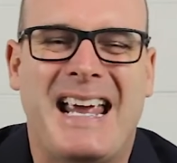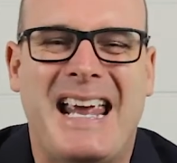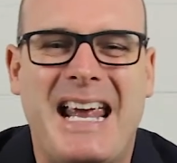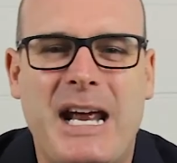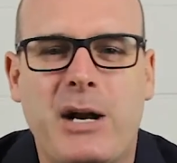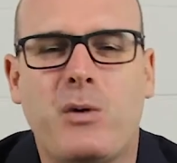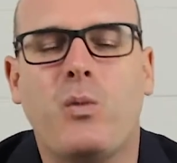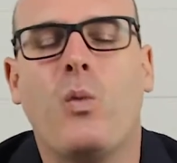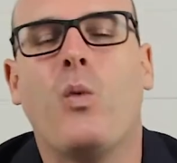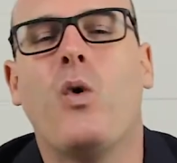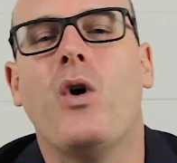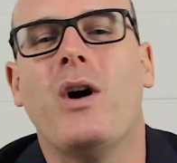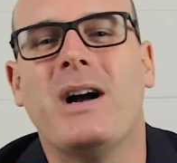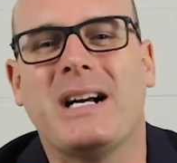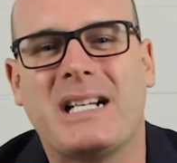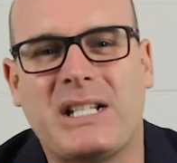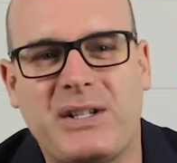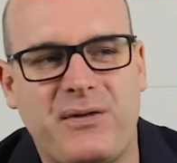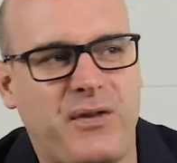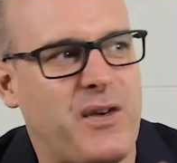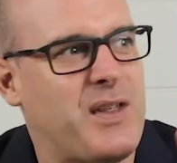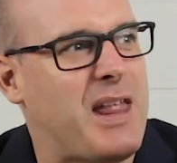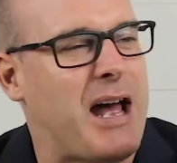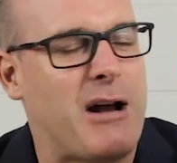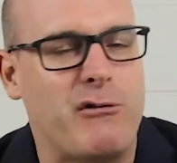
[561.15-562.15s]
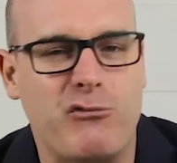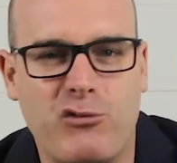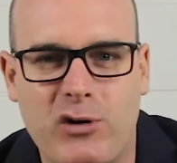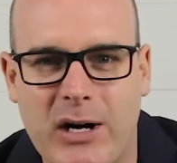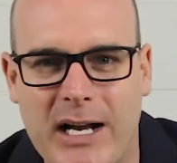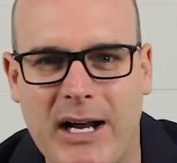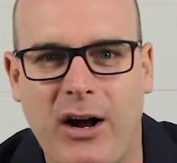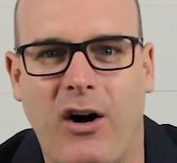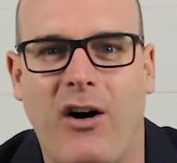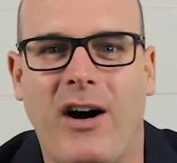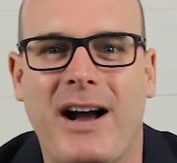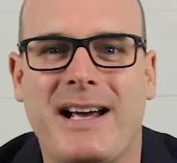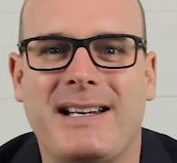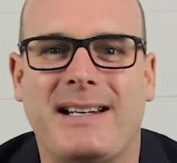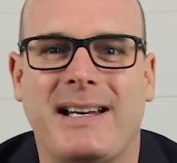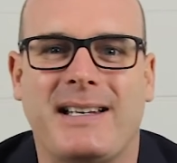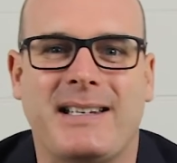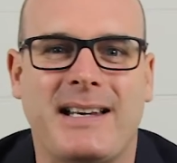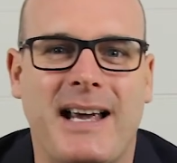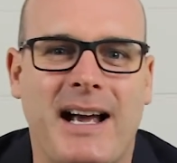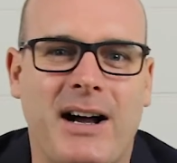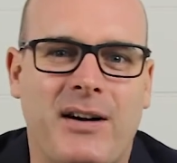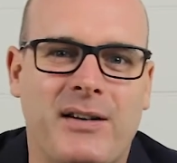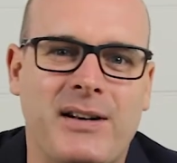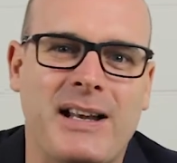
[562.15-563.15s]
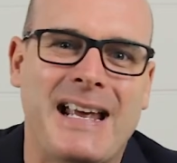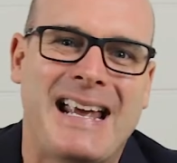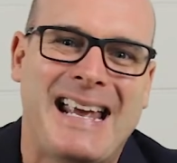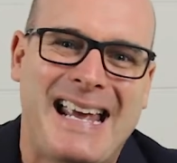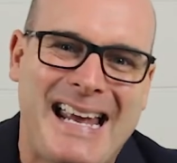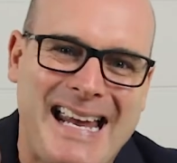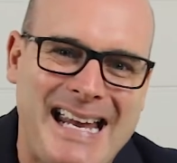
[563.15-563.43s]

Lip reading: It works for that really high end of town.